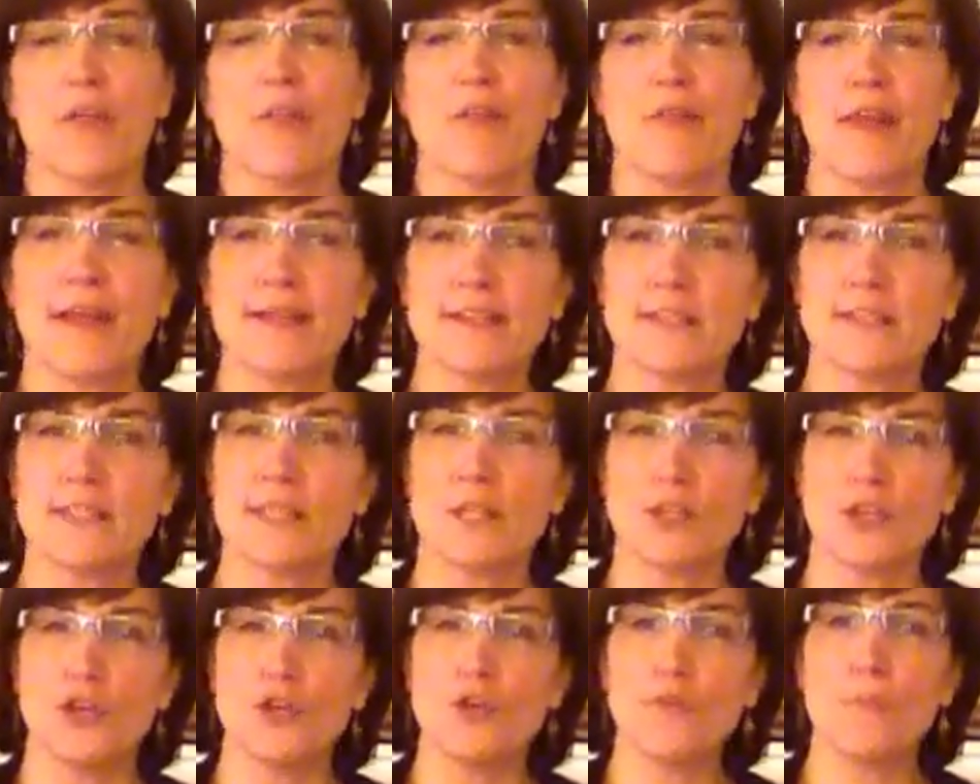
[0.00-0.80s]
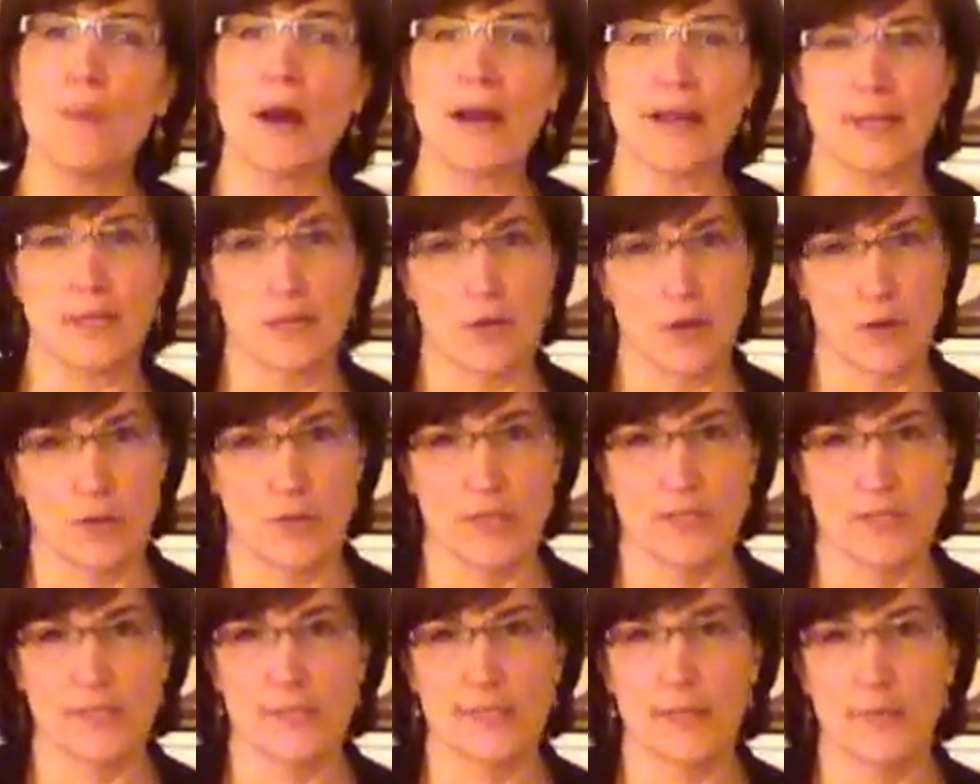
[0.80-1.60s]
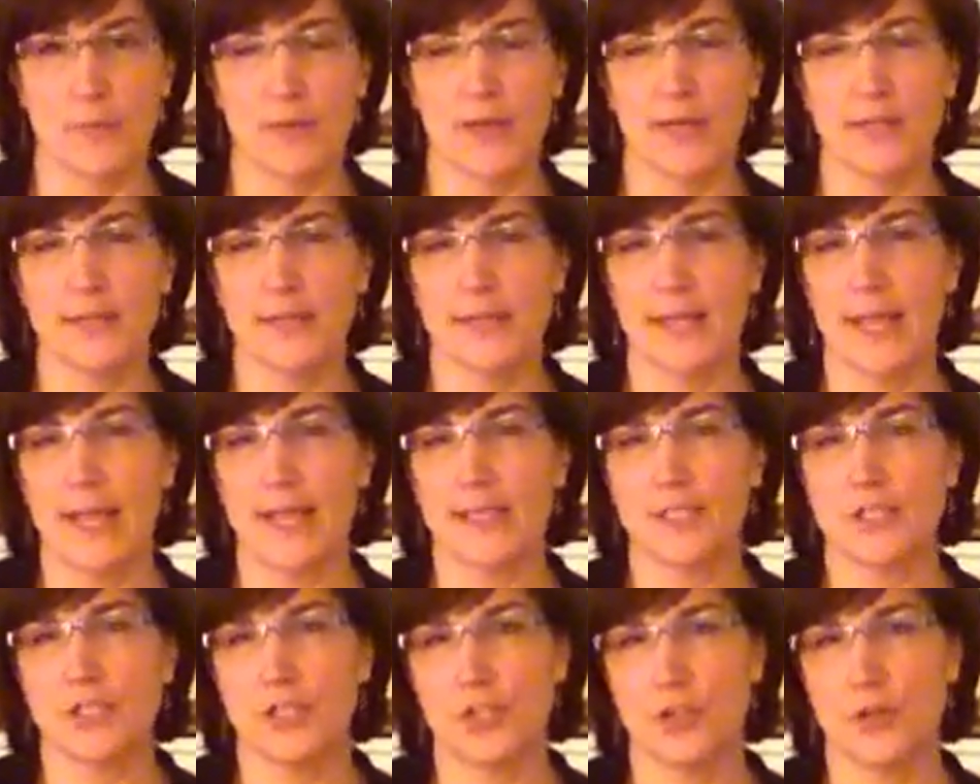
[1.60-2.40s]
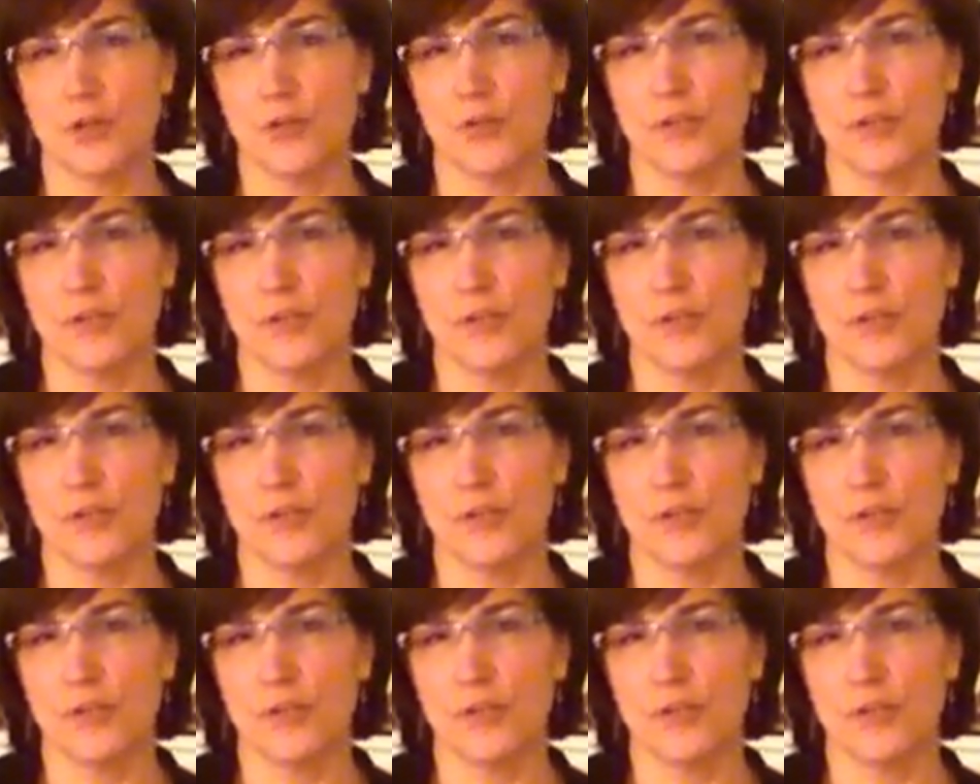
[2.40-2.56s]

Things that you might notice that would indicate to you